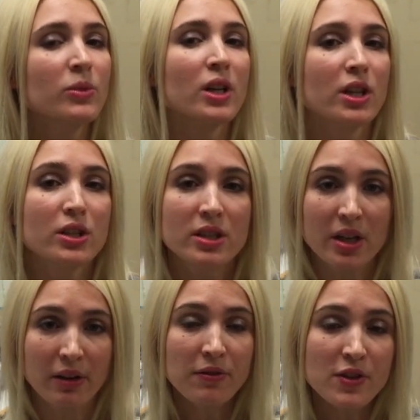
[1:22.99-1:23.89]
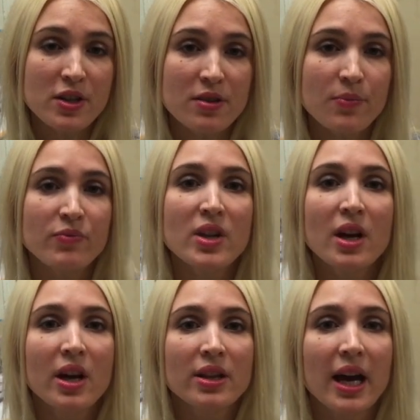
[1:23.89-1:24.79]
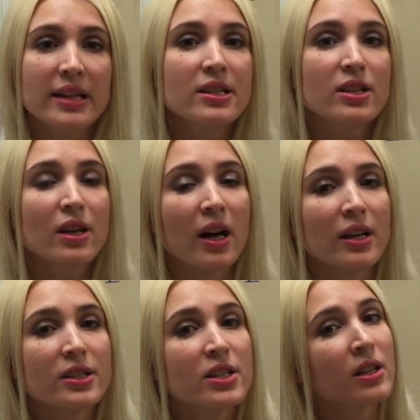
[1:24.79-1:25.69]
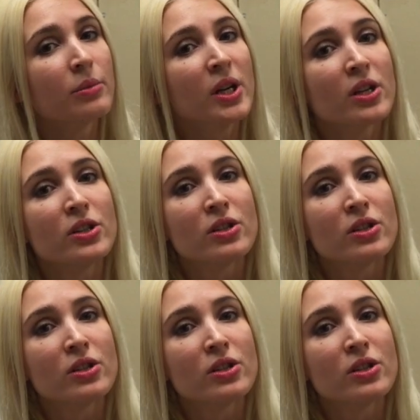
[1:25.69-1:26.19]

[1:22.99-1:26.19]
There are TIFs, that's telomere